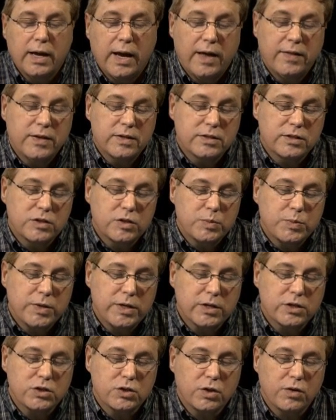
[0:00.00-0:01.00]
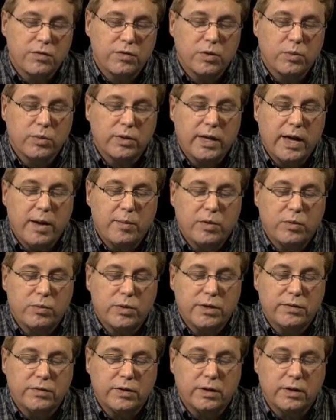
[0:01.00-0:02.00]
And this is a picture of the Willamette
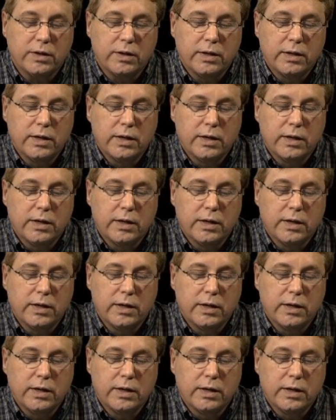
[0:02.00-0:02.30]
River.